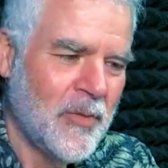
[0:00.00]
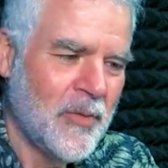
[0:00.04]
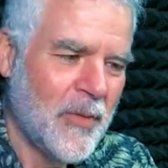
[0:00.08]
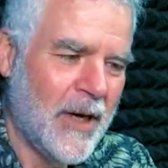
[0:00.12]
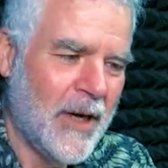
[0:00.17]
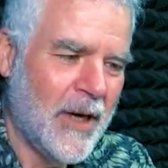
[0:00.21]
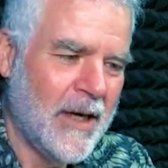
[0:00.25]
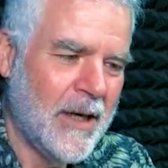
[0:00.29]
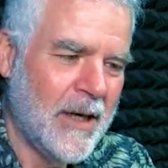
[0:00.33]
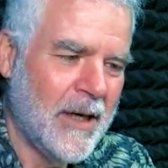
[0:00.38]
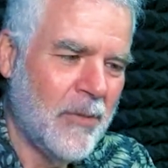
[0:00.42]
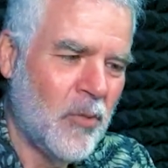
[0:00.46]

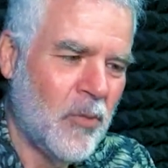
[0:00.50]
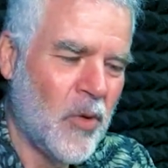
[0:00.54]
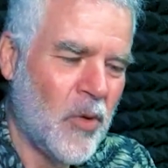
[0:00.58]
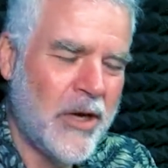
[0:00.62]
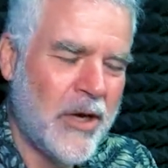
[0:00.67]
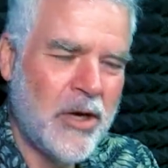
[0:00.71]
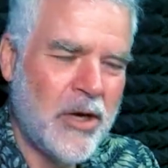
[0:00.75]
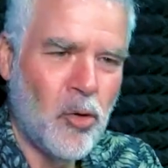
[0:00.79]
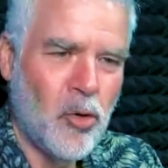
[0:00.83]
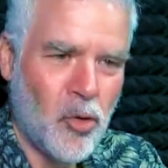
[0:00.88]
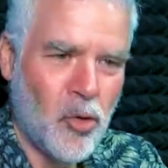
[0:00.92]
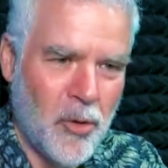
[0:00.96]
um, we
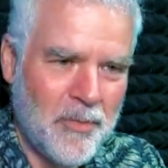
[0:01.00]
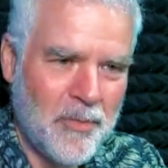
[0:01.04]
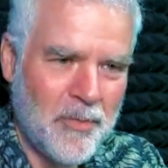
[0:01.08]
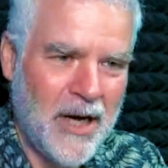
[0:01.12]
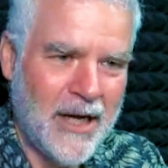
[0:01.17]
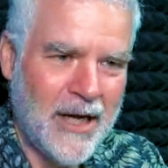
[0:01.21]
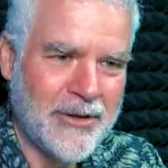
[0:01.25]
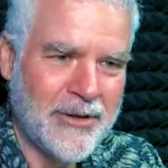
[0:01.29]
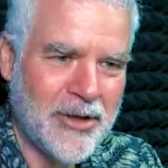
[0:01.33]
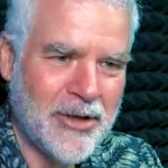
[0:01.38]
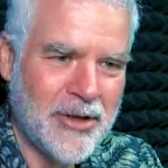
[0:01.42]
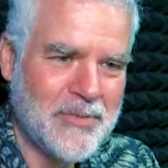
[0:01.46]
call them
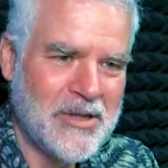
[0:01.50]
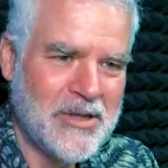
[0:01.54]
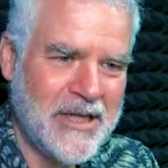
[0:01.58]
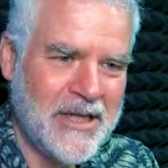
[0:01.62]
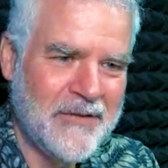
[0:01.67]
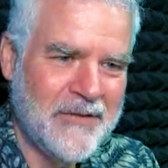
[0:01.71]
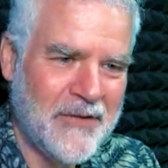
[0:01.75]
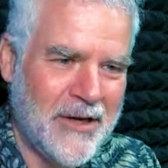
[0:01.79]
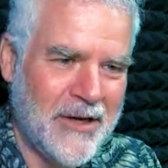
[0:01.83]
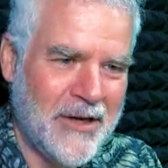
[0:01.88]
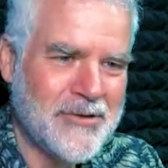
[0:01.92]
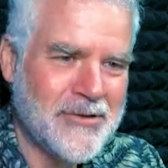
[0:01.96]
part-time
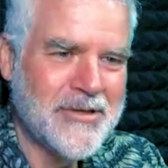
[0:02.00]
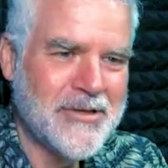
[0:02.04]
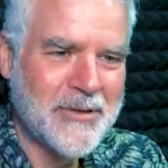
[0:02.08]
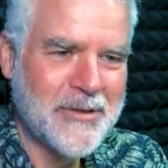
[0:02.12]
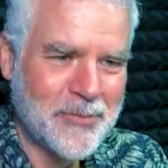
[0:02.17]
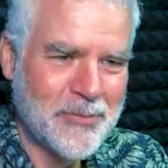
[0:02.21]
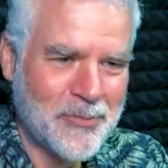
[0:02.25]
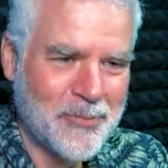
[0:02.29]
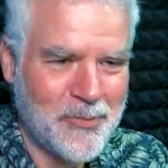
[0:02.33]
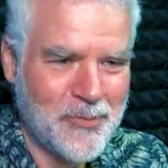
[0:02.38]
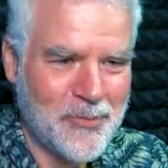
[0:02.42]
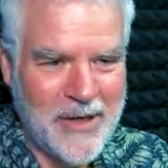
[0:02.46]
CFOs, and
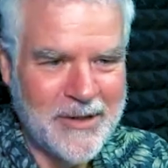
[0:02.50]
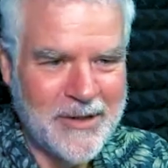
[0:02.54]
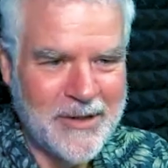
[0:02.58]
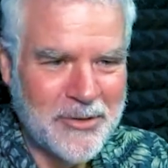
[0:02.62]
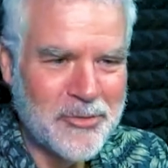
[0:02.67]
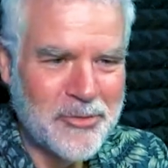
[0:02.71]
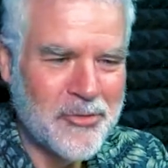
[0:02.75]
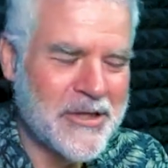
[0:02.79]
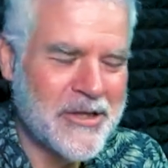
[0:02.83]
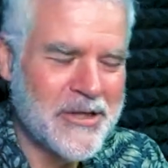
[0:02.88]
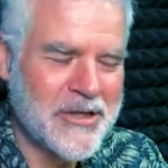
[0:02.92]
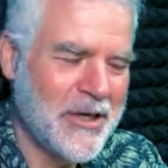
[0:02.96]
yep.
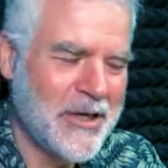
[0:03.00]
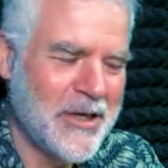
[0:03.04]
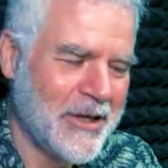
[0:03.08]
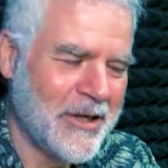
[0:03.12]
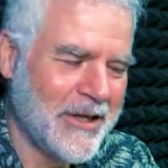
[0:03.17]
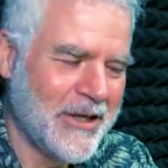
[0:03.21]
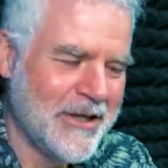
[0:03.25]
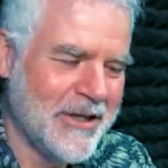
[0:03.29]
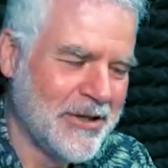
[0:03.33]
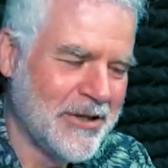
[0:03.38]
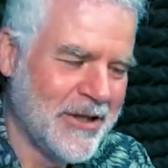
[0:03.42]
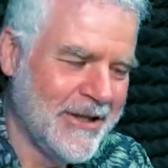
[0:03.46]

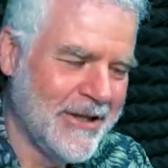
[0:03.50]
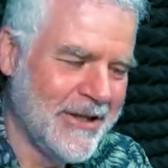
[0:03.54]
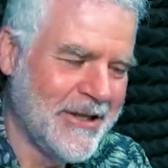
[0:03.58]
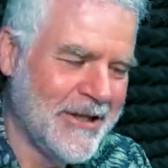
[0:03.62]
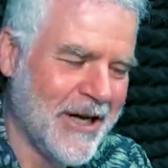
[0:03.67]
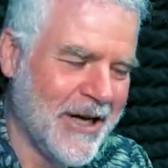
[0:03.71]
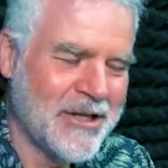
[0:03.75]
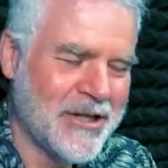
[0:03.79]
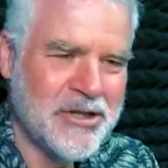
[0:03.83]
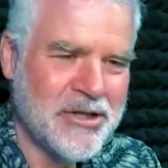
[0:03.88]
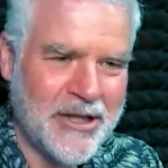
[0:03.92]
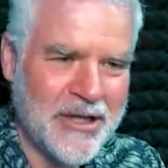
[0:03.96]
interesting
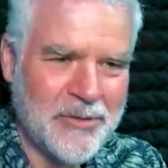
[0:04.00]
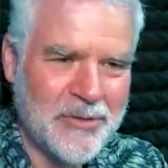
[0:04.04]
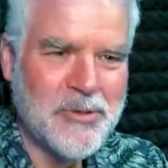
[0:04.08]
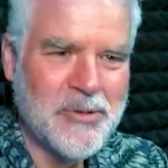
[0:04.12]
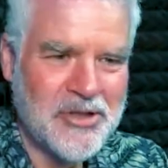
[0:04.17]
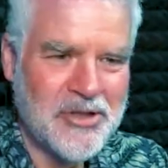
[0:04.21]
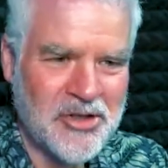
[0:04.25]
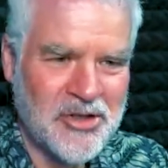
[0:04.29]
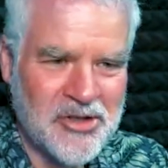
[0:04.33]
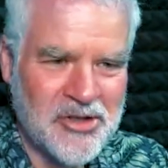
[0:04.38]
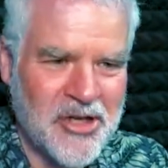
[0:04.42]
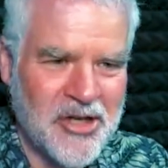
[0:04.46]
induction that was
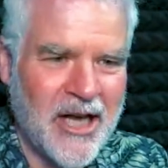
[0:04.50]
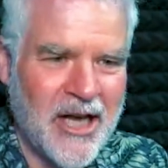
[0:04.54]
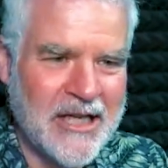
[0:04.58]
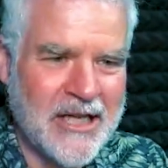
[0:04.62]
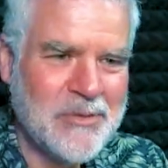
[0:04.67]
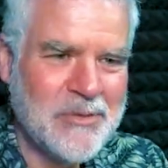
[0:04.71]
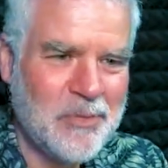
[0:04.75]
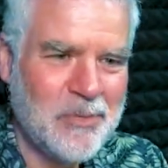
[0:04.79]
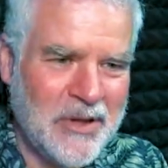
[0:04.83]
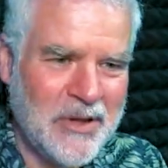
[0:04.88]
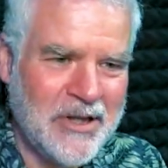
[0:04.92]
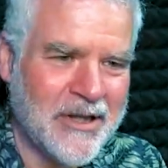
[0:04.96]
discussed.
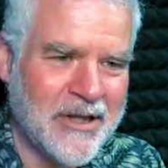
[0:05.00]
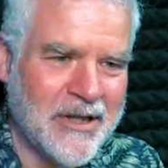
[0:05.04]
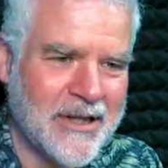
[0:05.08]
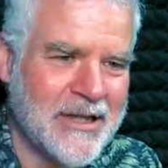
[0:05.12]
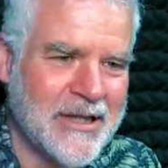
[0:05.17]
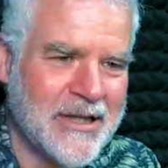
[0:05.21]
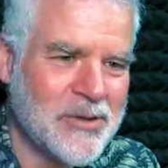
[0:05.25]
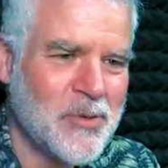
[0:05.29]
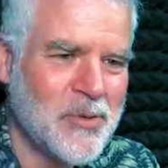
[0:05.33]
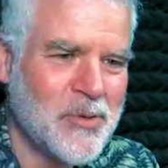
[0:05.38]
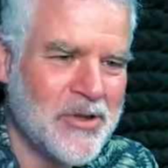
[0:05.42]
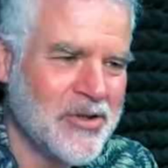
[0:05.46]
But
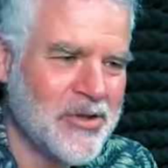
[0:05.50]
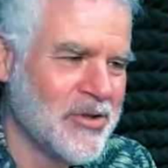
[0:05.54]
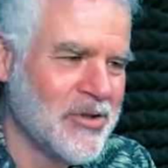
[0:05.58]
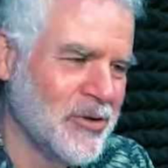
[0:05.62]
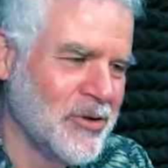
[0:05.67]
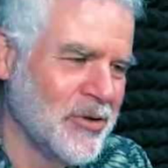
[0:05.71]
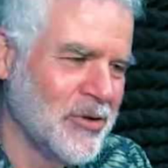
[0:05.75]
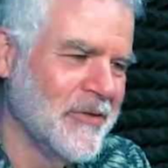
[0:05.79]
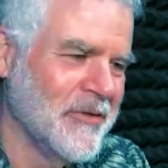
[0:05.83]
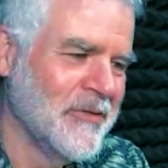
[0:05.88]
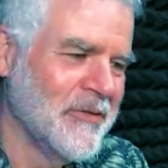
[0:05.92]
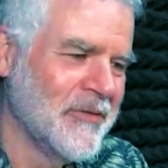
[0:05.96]
this was
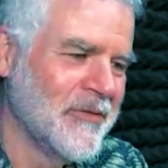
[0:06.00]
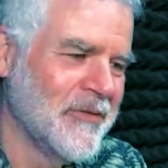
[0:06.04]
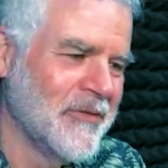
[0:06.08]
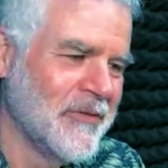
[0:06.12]
sort of